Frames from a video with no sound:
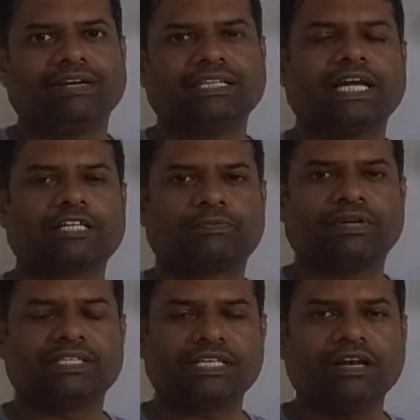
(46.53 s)
When the
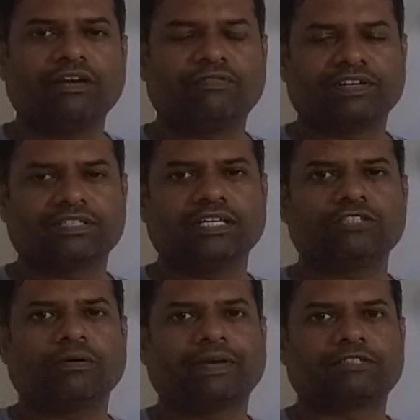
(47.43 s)
exponential or function
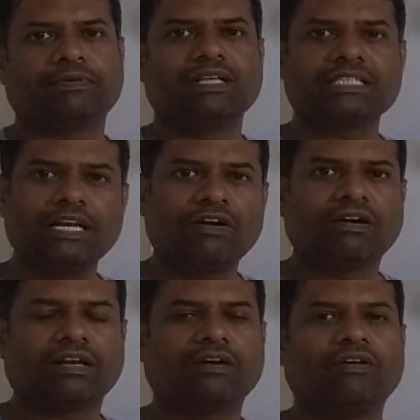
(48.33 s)
is of exponential
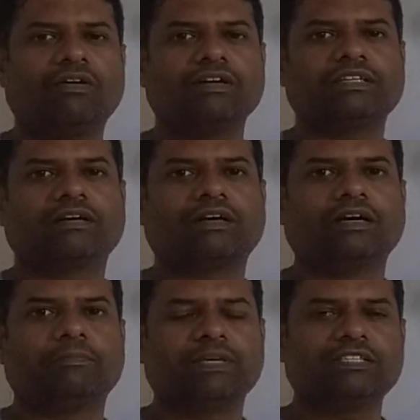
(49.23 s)
order or
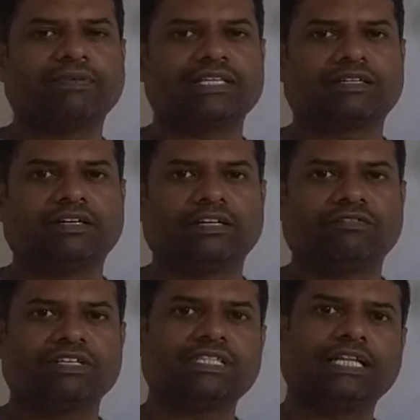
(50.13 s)
the piecewise
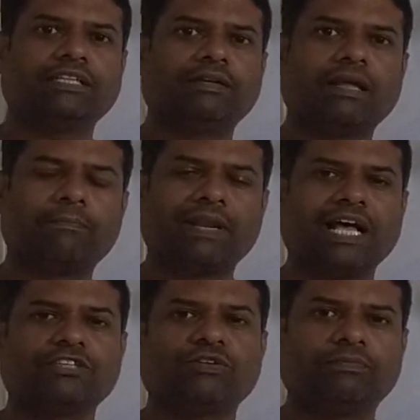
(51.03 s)
continuous, then the
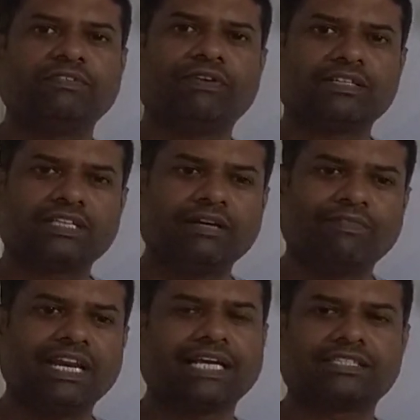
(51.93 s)
Laplace of the
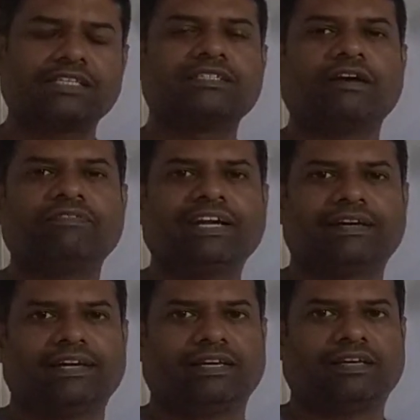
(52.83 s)
function will exist
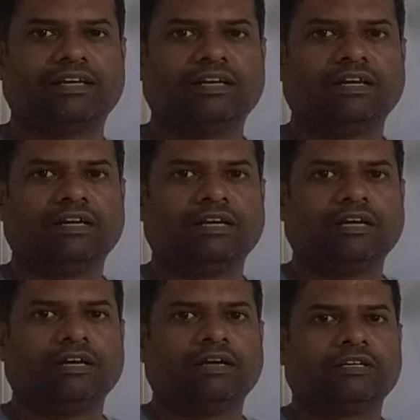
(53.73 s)
definitely.
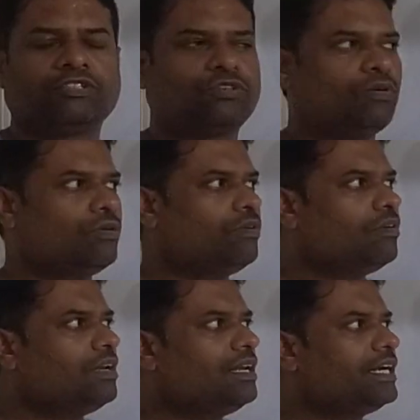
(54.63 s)

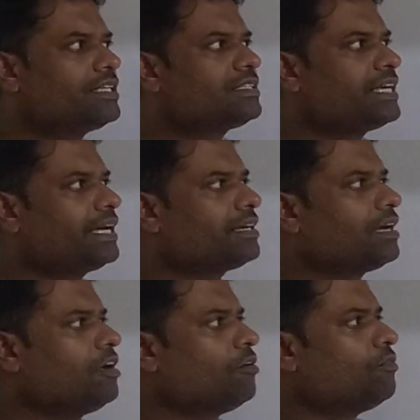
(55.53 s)
So let us check
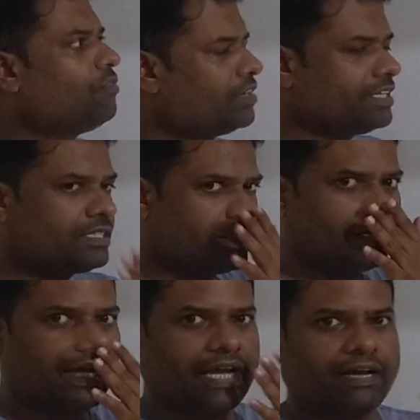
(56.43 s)
what is
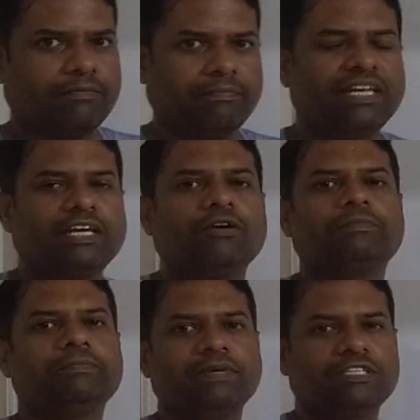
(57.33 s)
the meaning
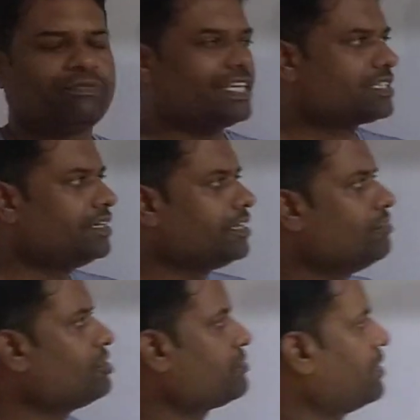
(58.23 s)
of the piecewise
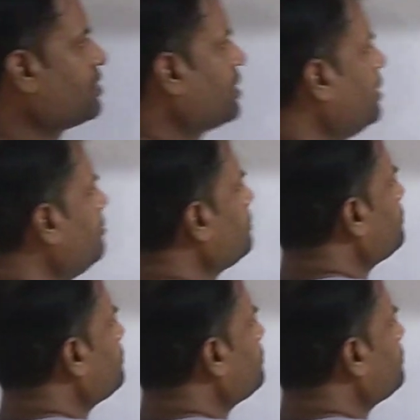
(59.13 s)
continuous function.